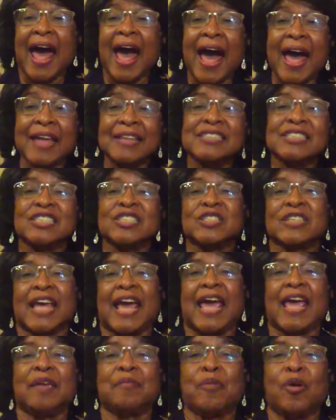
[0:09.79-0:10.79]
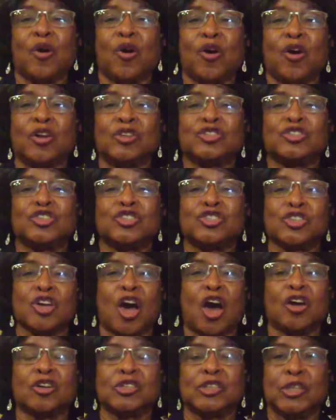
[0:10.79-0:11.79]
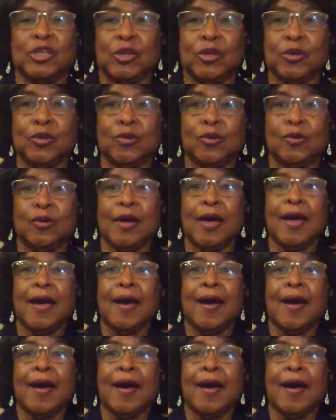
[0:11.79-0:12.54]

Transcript: I just came on to talk to you